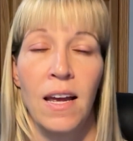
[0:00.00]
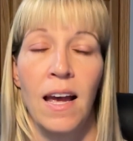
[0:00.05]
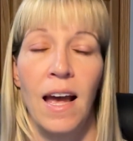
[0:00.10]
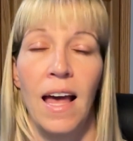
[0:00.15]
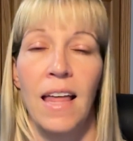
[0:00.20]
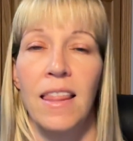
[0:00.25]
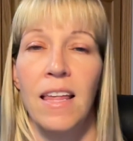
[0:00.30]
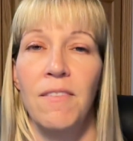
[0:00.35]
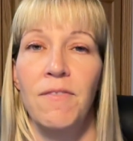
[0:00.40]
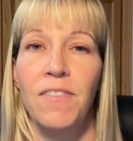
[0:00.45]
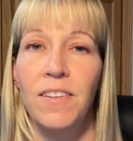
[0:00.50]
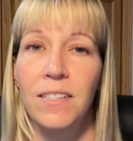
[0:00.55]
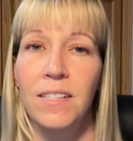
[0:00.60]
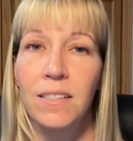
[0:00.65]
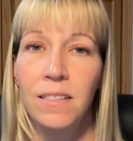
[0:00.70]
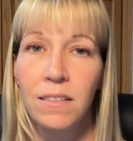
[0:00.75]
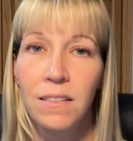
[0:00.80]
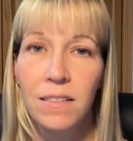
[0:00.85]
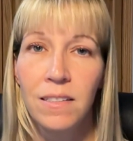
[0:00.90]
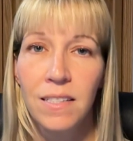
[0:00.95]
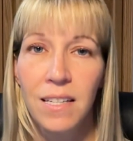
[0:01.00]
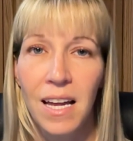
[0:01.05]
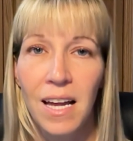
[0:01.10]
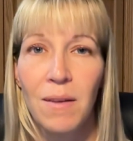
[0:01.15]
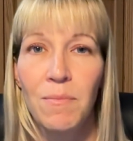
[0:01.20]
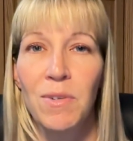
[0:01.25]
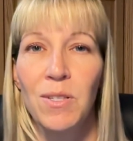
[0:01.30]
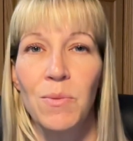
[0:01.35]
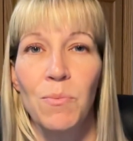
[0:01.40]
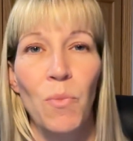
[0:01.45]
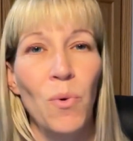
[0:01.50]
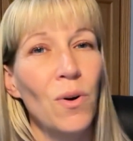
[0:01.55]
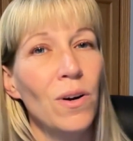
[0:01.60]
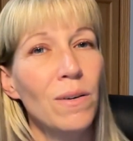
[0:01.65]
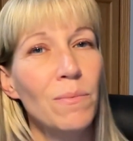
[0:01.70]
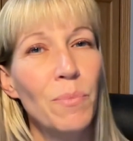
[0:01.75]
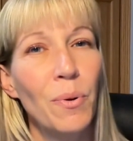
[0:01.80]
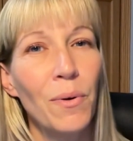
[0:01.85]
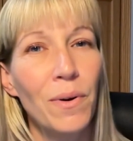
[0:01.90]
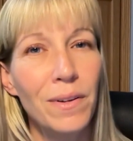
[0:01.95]
And that physical exam is more
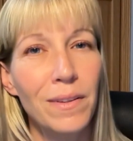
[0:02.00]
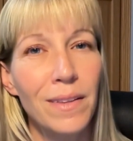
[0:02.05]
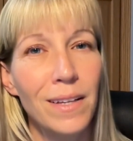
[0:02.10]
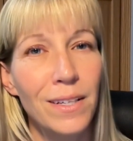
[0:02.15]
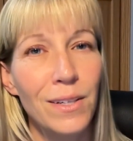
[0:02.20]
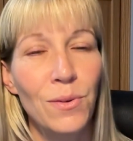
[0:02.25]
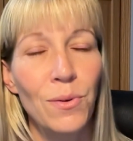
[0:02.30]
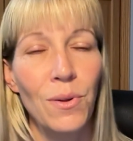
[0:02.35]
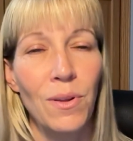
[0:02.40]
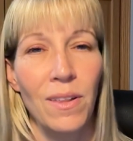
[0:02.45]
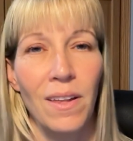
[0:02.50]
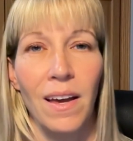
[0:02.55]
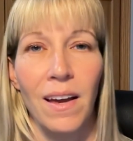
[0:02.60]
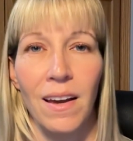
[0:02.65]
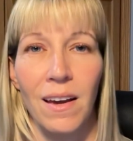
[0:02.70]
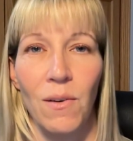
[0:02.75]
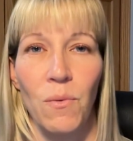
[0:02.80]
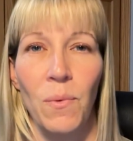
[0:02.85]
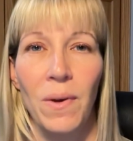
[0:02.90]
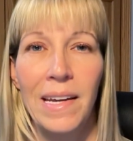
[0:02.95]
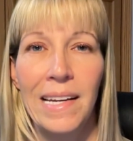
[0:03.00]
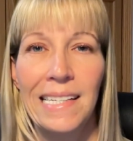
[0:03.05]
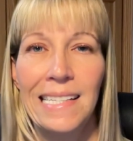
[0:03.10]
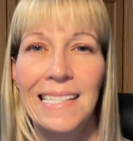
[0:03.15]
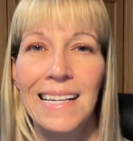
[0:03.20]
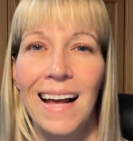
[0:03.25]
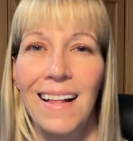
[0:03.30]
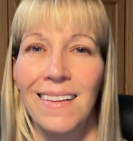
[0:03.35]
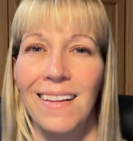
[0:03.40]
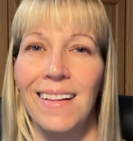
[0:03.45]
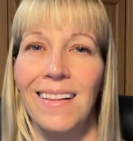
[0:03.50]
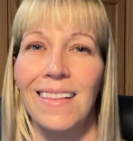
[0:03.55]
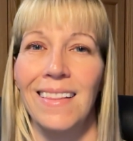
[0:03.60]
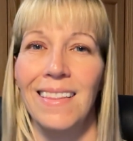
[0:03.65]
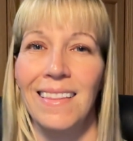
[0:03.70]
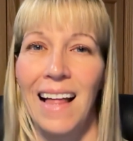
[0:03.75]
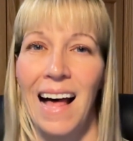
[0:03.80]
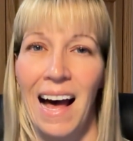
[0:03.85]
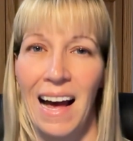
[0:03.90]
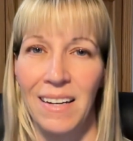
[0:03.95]
important than you think. We can tell a
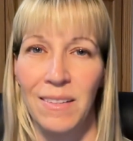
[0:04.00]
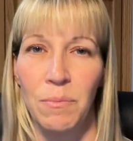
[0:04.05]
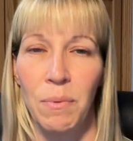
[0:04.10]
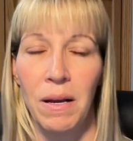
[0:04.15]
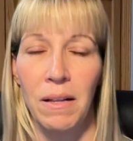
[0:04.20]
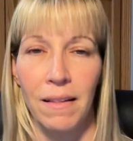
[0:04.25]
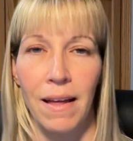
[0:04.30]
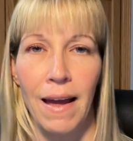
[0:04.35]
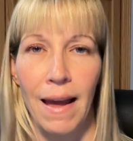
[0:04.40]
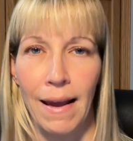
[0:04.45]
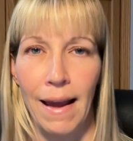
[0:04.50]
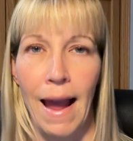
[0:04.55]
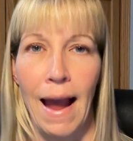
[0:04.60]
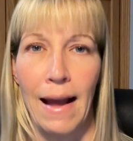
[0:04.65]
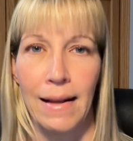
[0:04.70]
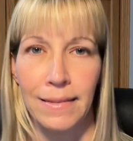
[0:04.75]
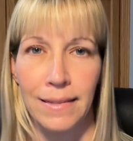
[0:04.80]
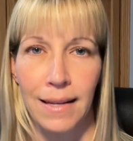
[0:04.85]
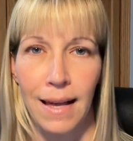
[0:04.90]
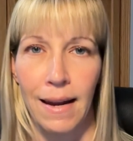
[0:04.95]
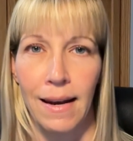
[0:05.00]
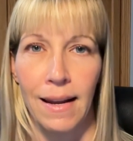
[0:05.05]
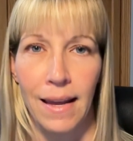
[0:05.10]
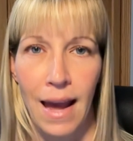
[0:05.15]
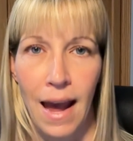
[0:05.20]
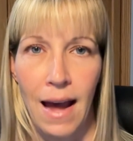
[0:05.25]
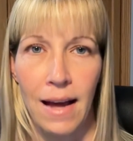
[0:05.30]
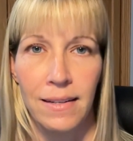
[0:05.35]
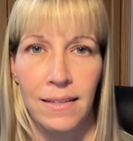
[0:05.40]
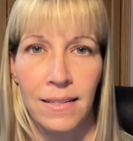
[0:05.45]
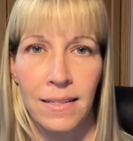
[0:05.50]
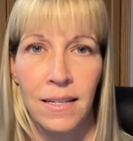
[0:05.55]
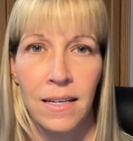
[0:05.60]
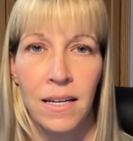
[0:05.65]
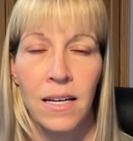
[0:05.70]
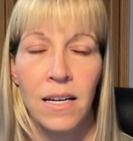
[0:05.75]
lot by laying hands on a cat.